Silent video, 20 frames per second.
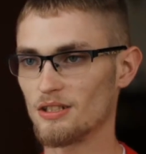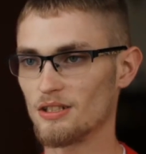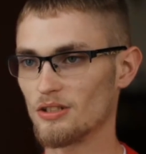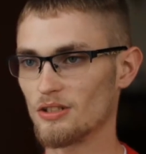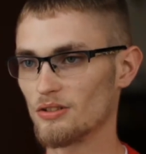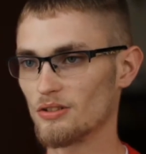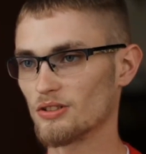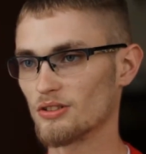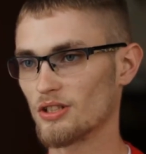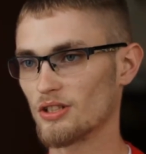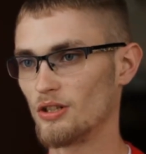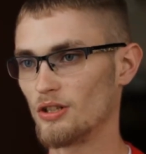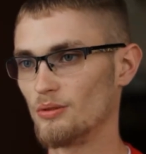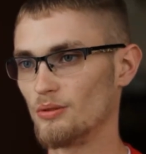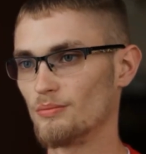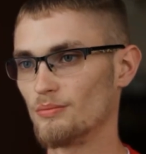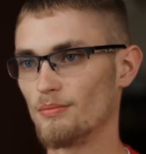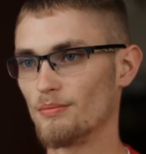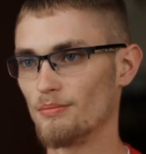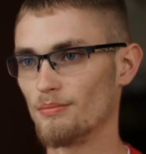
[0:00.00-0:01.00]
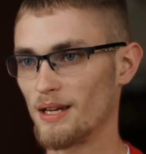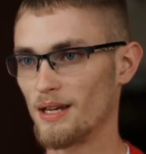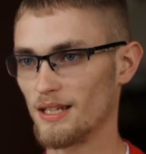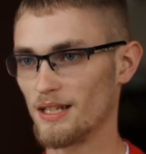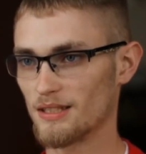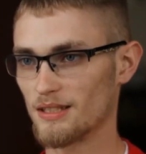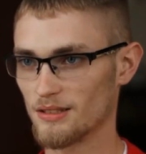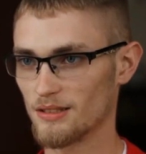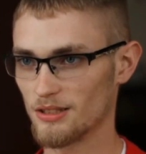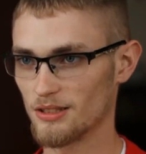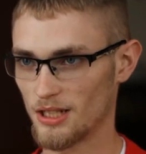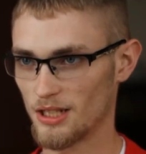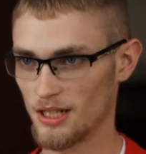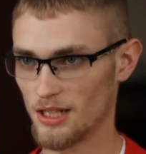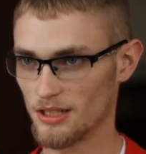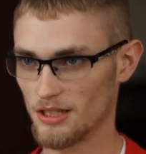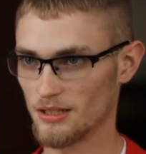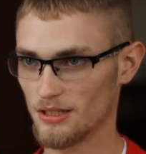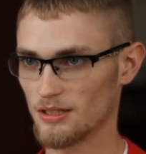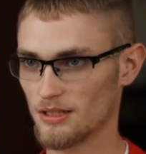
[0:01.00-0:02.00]
Children's Home makes
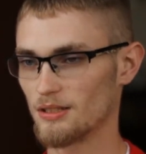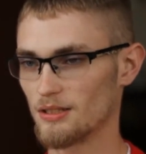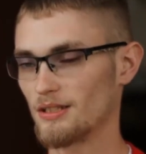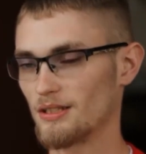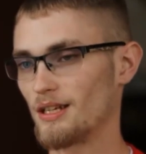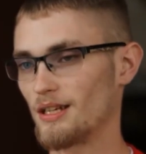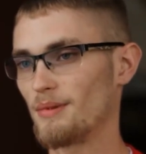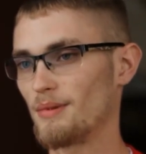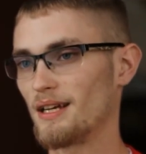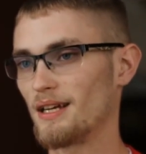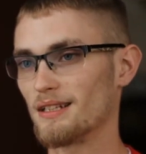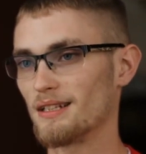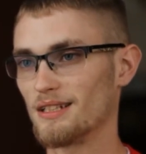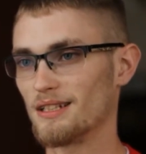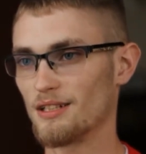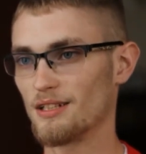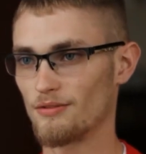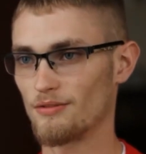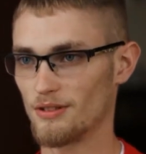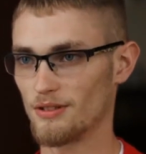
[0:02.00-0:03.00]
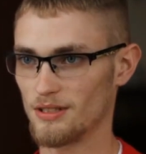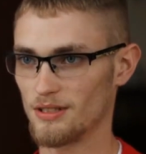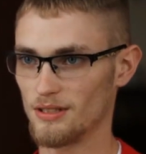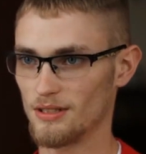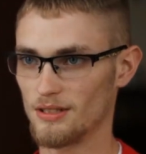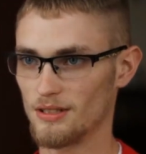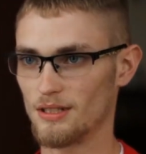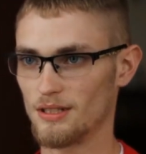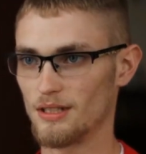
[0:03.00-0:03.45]
changes. They make a difference here.